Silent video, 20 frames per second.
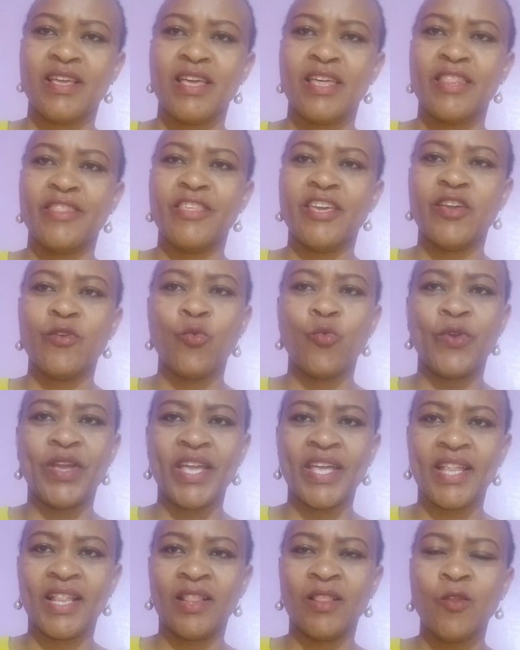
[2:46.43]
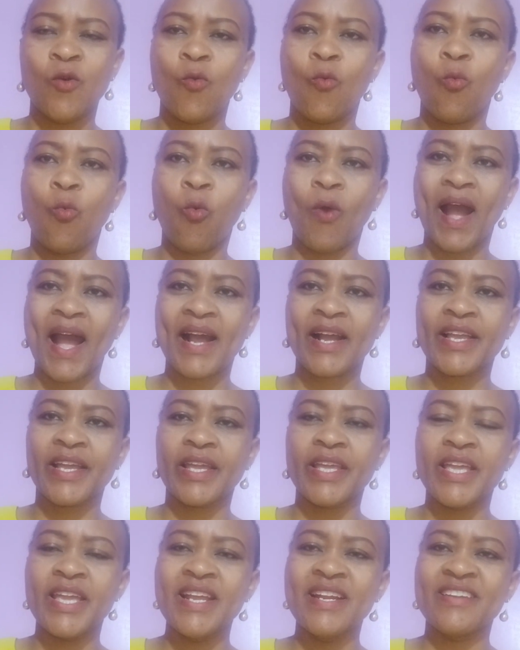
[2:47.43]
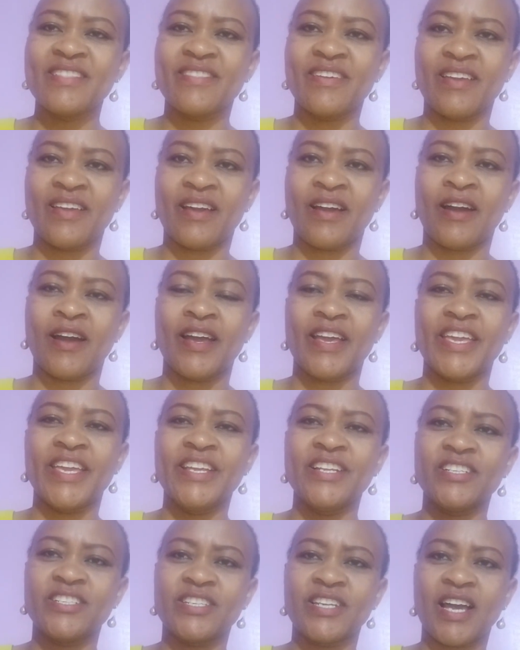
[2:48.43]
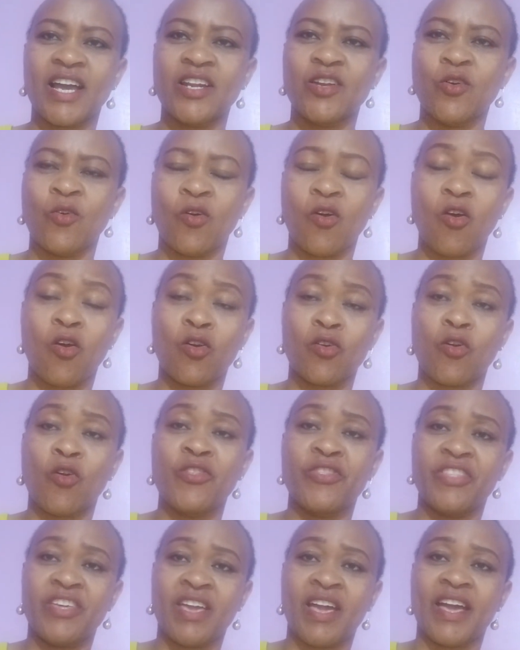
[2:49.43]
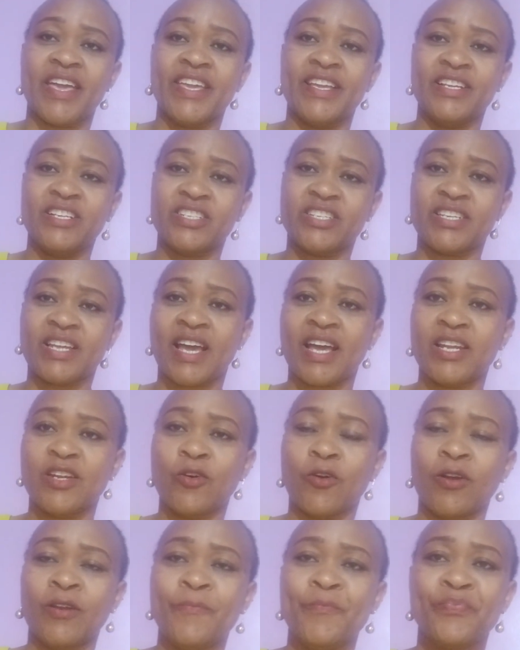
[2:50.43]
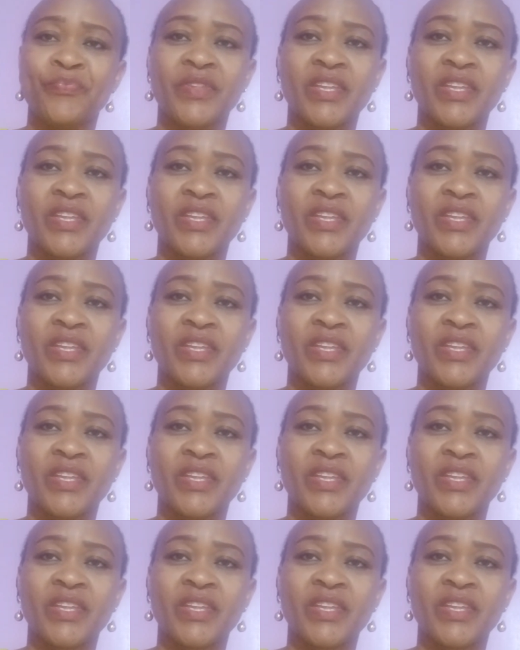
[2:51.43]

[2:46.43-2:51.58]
they will work in their internal or on their internal